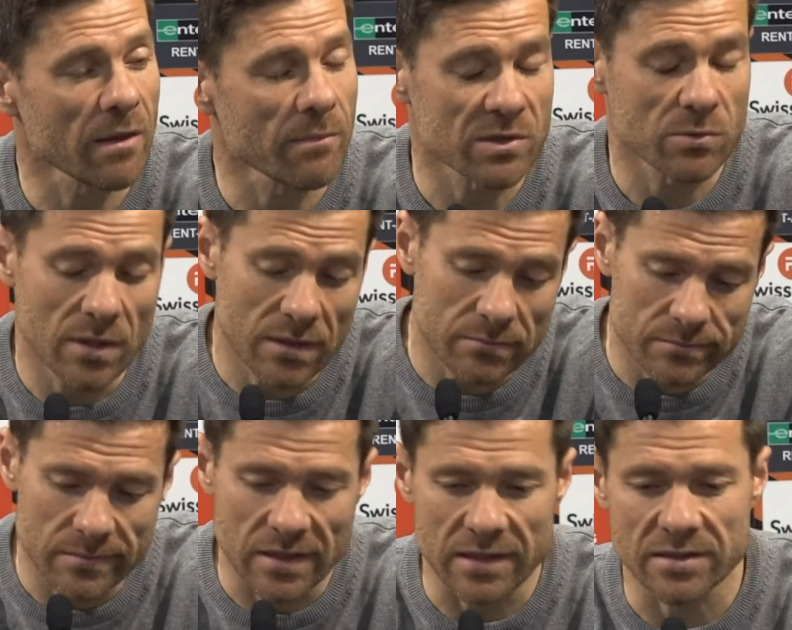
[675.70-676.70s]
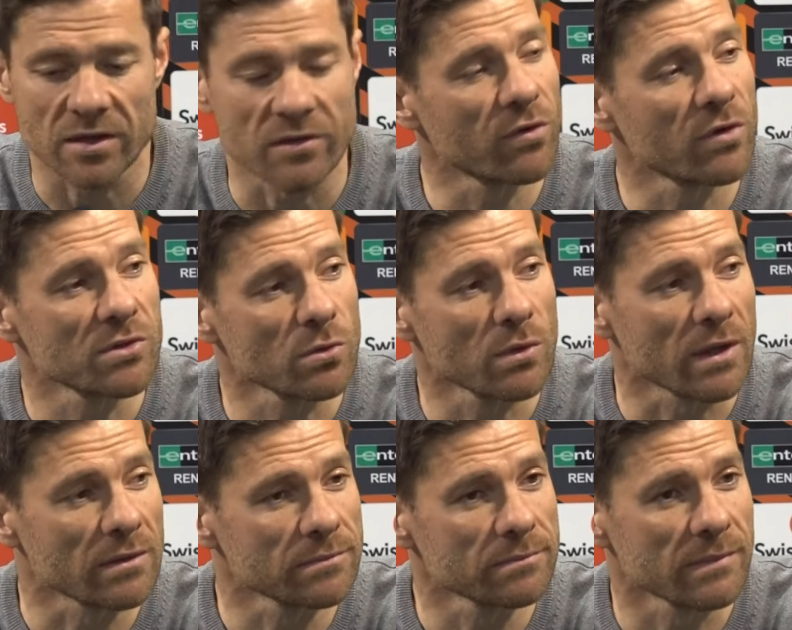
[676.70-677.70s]
Adam as well, let's see for
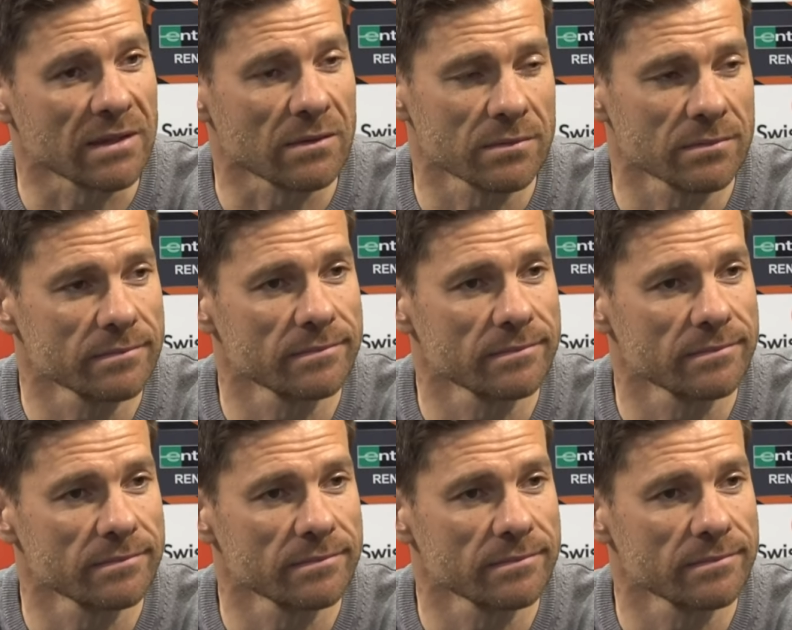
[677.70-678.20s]
Stuttgart, but...